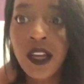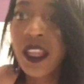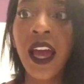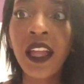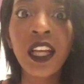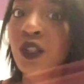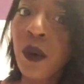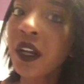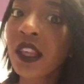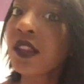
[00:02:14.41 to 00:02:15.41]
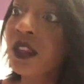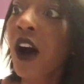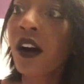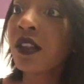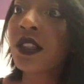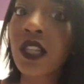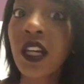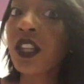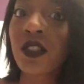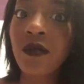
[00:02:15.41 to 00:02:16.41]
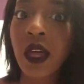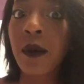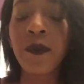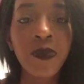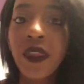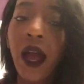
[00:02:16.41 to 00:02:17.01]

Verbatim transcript: They had like 20 thongs to each of them.